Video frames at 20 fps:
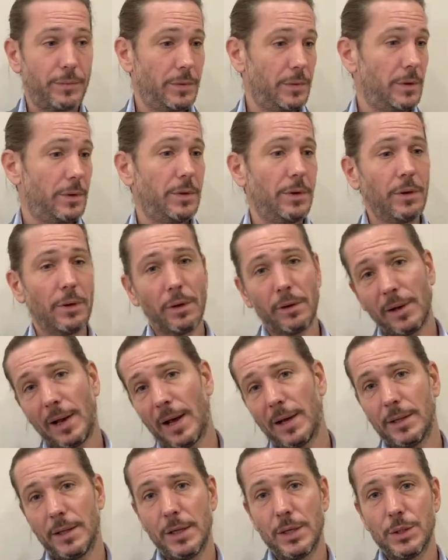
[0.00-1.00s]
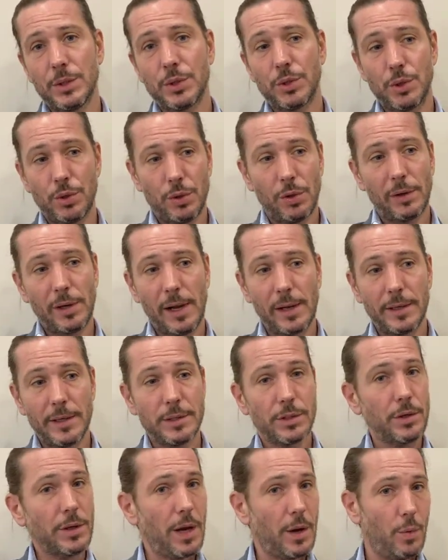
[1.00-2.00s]
you don't like this, you don't like this.
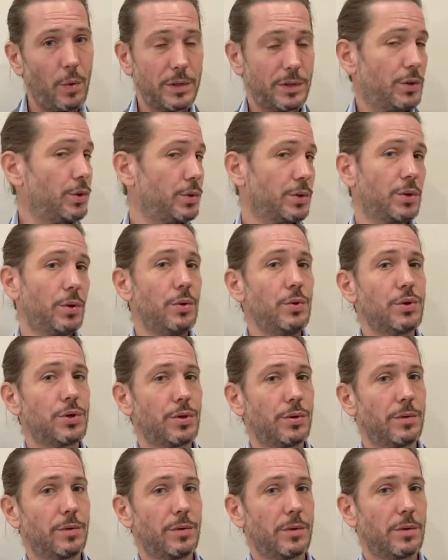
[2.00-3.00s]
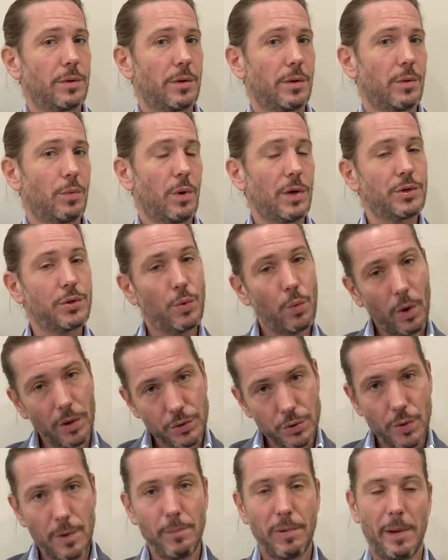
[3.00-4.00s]
Okay, what's your solution? What you want
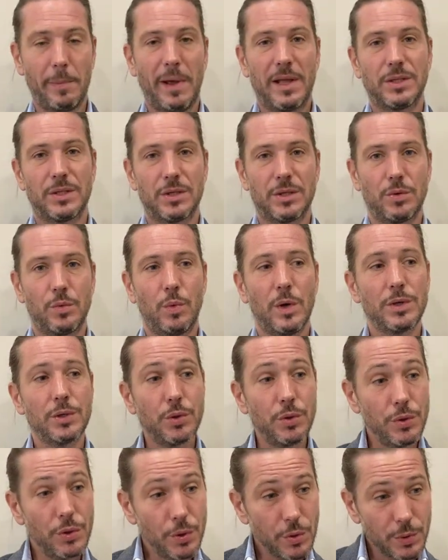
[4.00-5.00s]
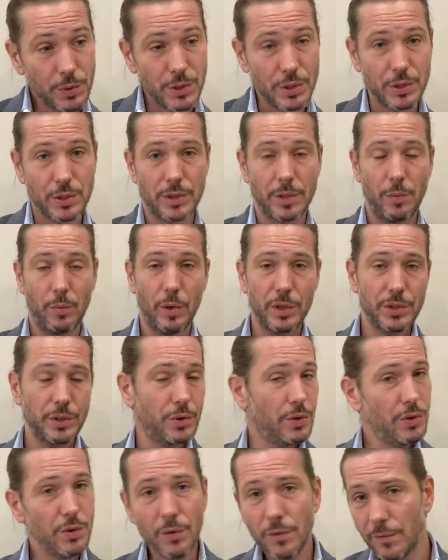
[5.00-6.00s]
to implement? What's your new system? What's your
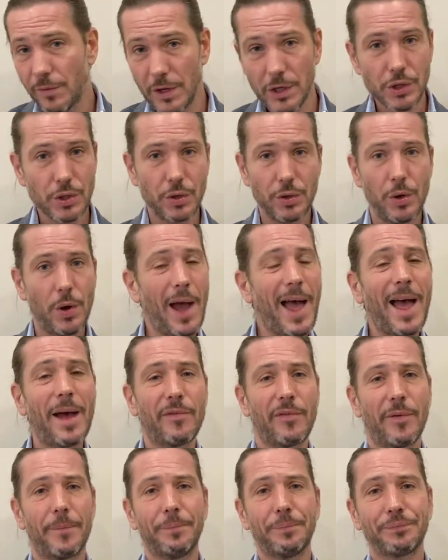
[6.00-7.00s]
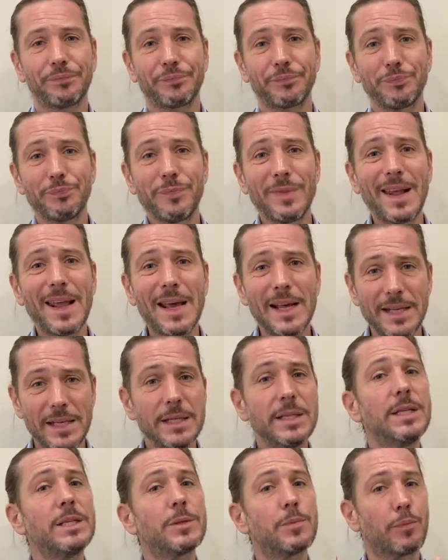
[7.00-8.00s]
new vision you have? And this
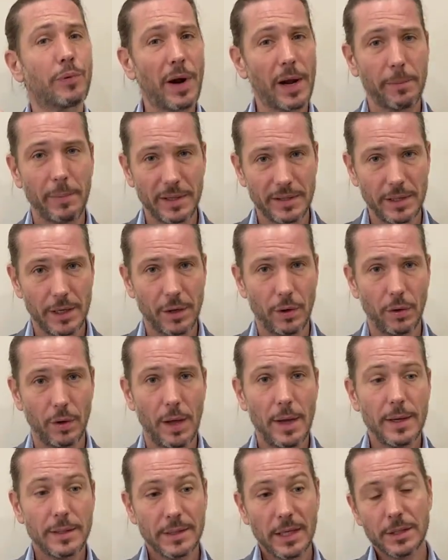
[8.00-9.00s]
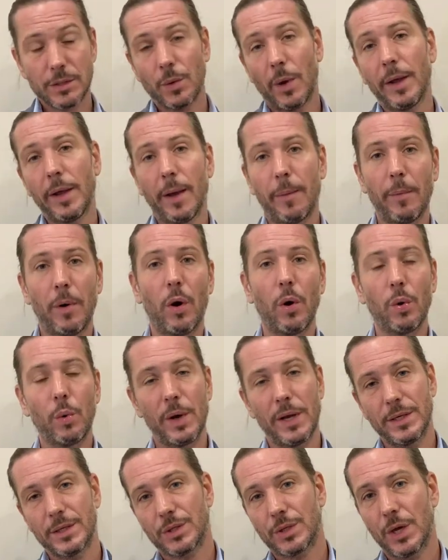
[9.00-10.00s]
is pragmatical. That's why I'm
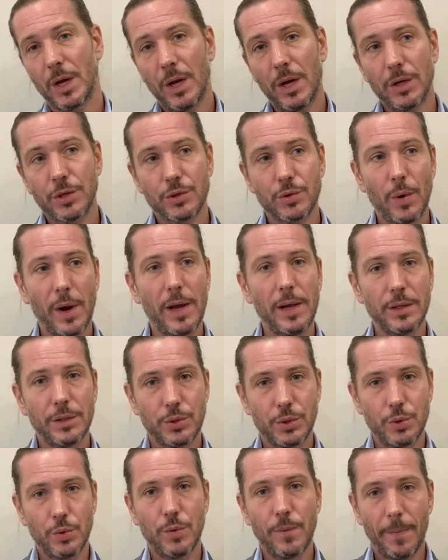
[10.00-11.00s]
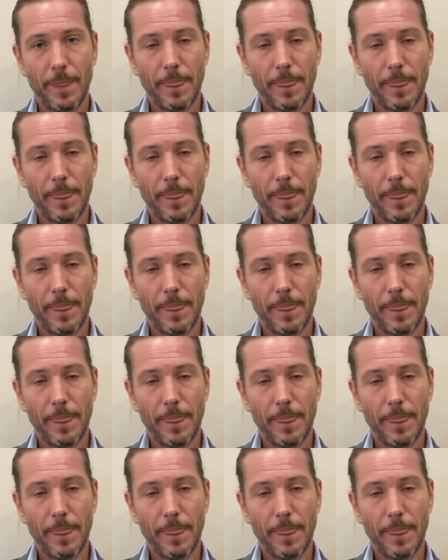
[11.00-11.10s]
always trying to